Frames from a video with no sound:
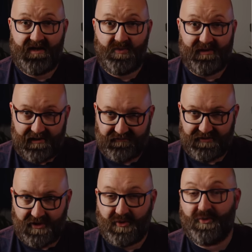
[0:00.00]
We'd love to
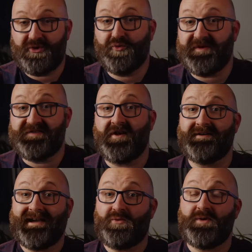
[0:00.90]
know who you'll be
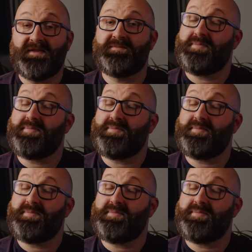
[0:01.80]
starting out with,